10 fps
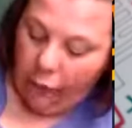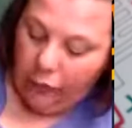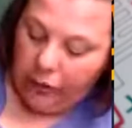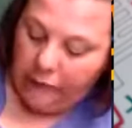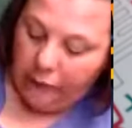
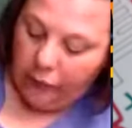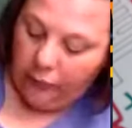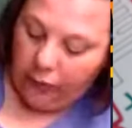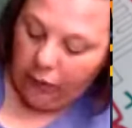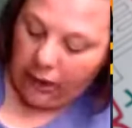folders full
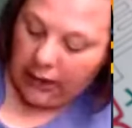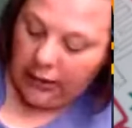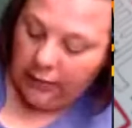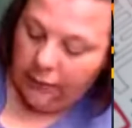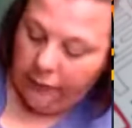of all
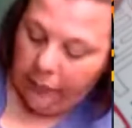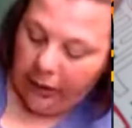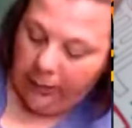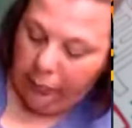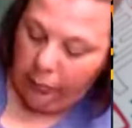kinds of
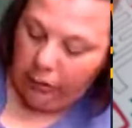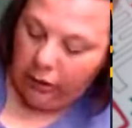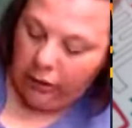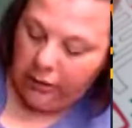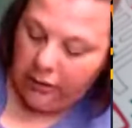
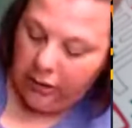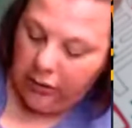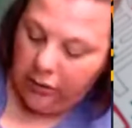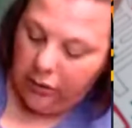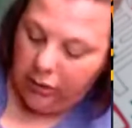paperwork,
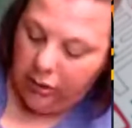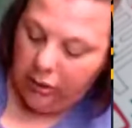so